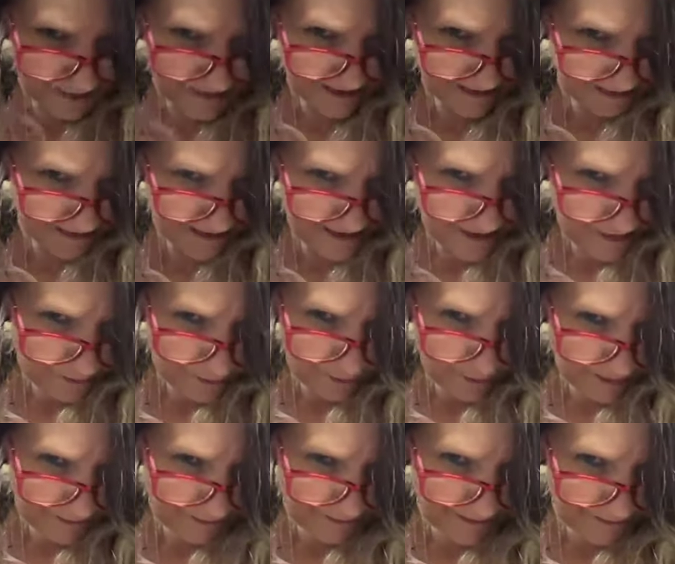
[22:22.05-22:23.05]
You can
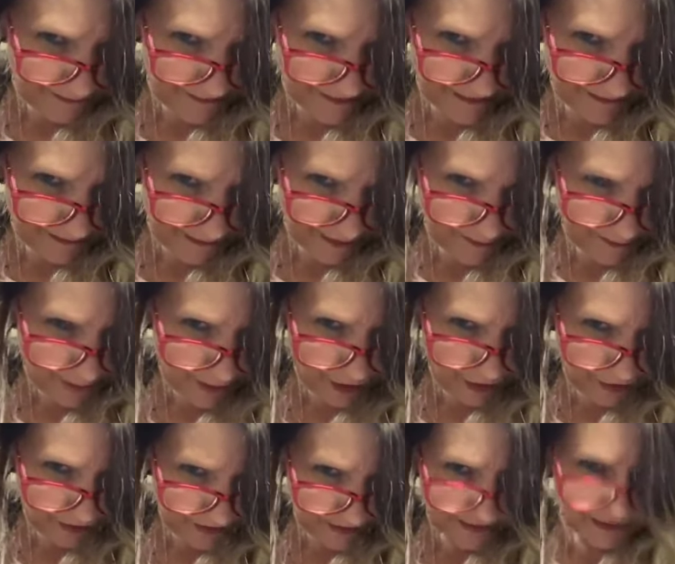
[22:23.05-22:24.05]
rough up the
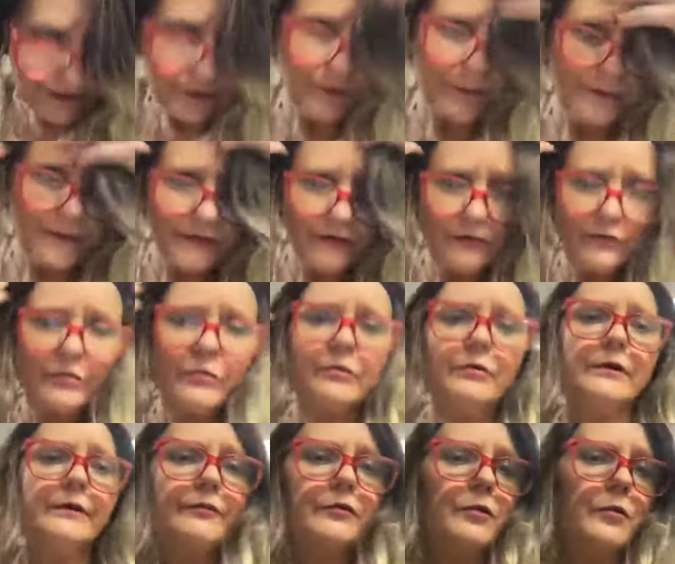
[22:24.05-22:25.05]
part a little bit
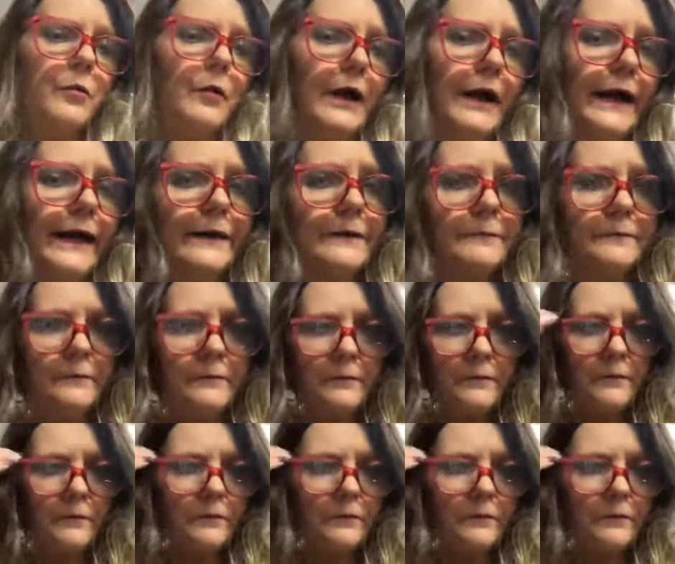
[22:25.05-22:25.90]
too if you want.